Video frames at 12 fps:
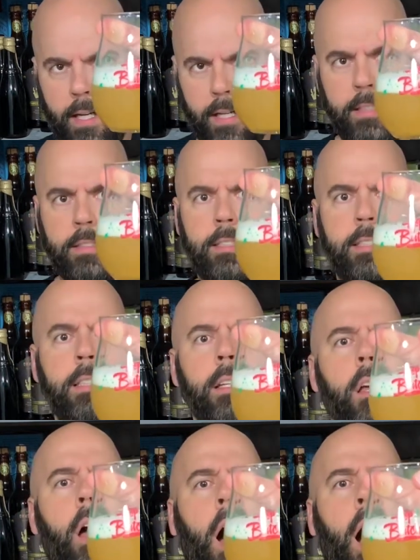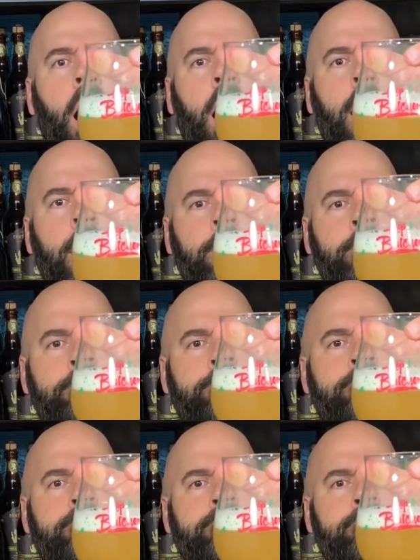hazy.
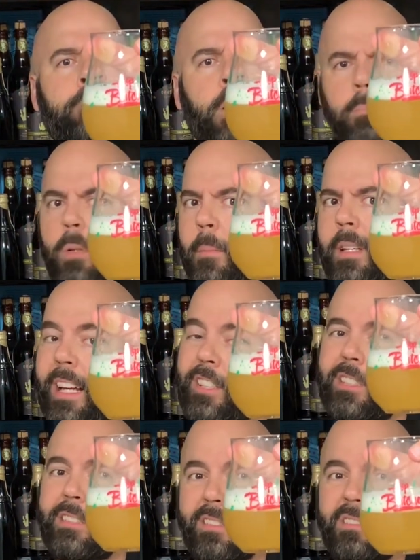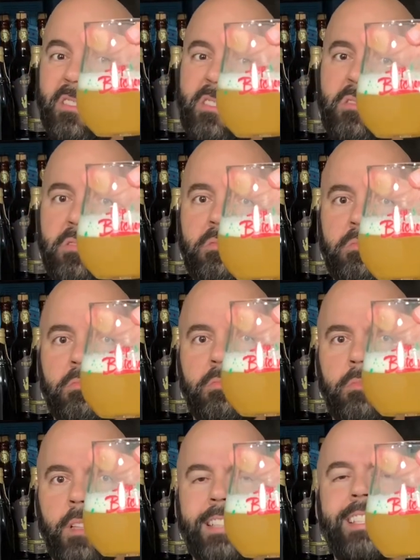But for me, actually,
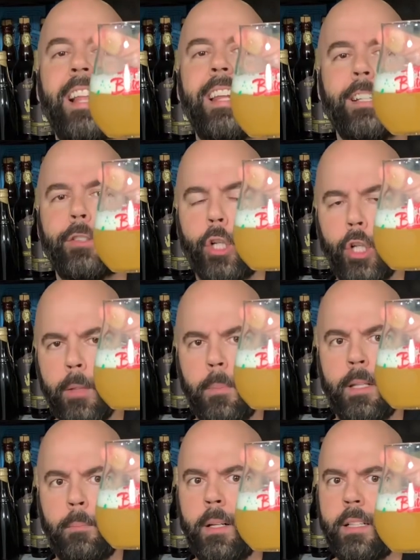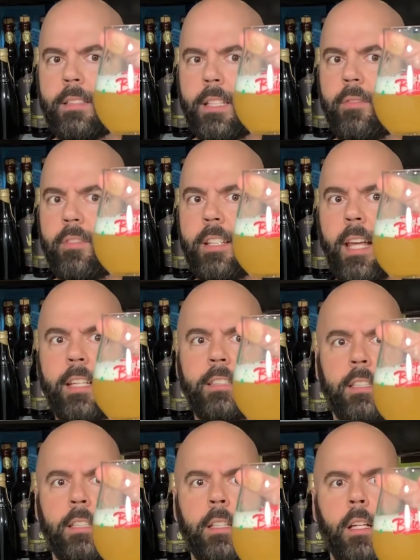it's not like turbid, but it's definitely
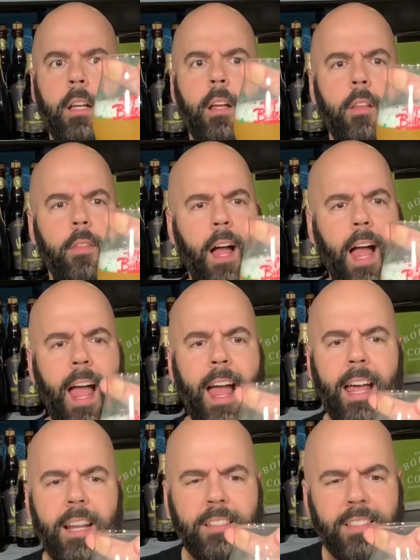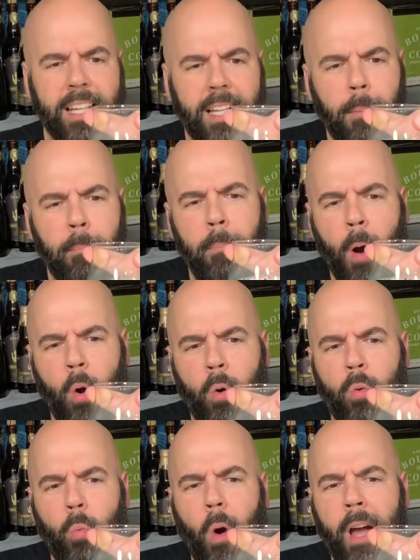hazy. The head is like a
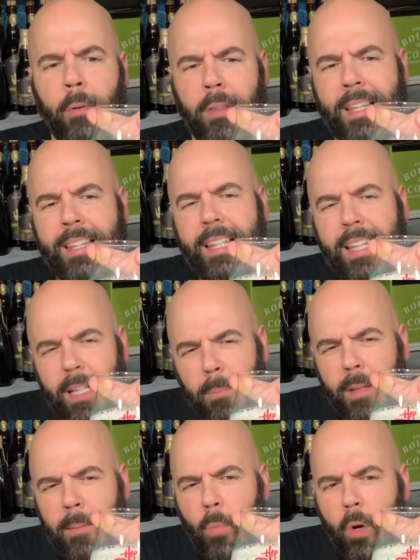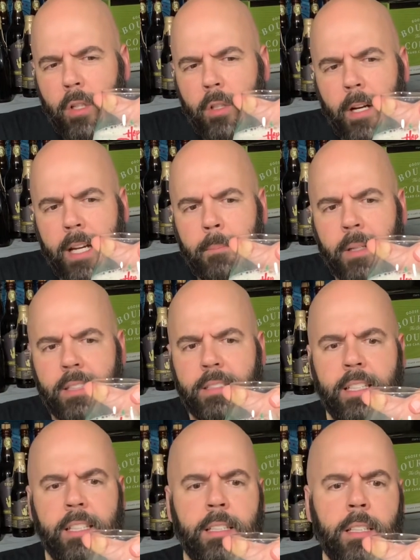bone white with a little bit more gray mixed
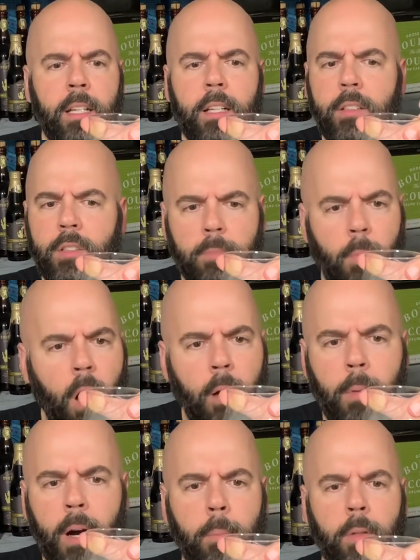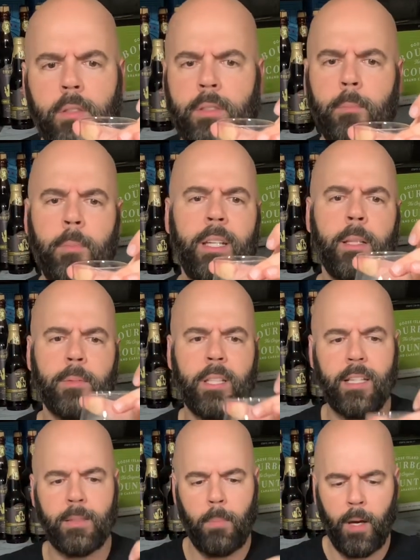in. Small bubbles, some
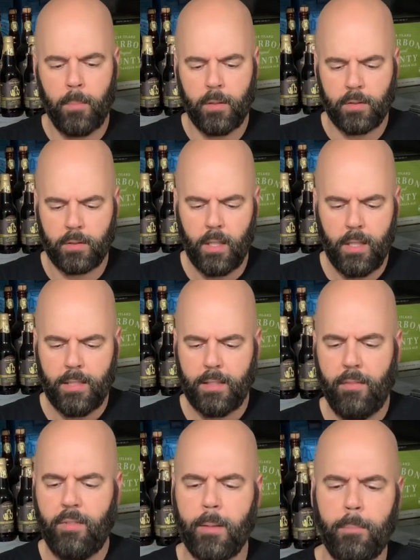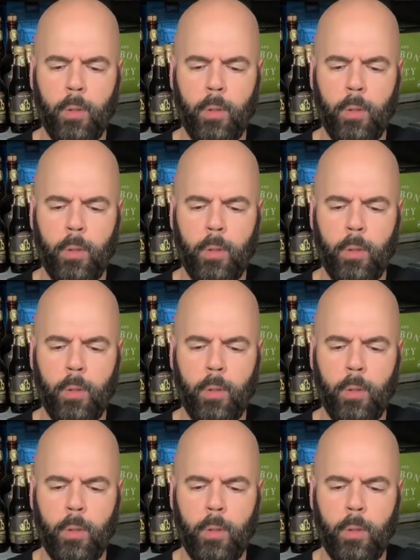medium-sized bubbles. Definitely a